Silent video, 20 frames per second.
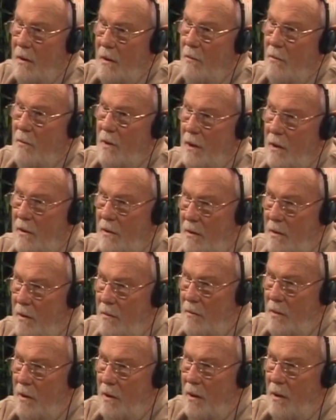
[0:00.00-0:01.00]
one of
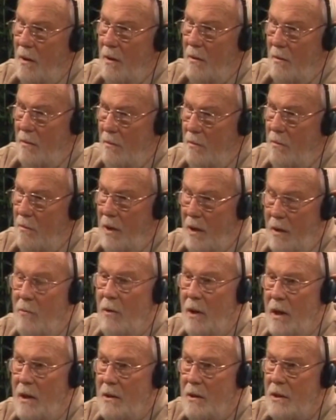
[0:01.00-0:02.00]
the
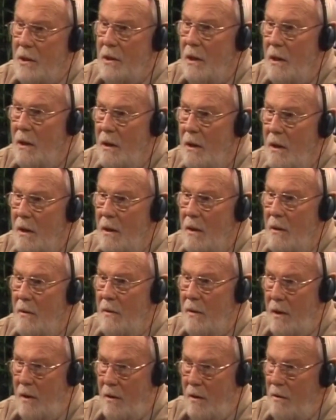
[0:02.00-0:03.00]
bigwigs
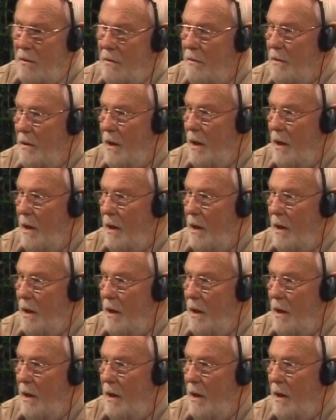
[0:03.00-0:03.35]
there.